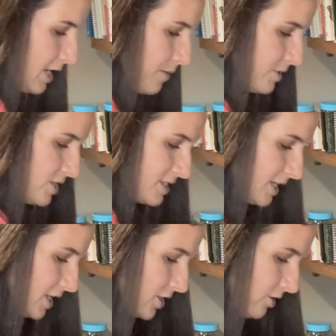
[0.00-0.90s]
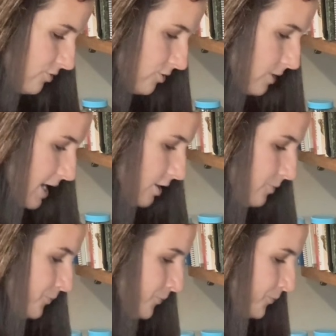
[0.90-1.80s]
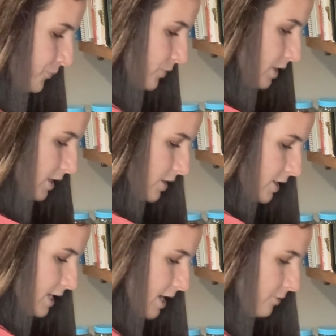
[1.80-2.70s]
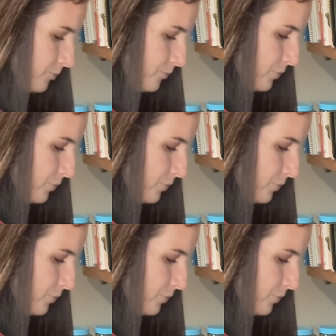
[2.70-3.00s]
And I'm gonna just let it cook for a while and cook down.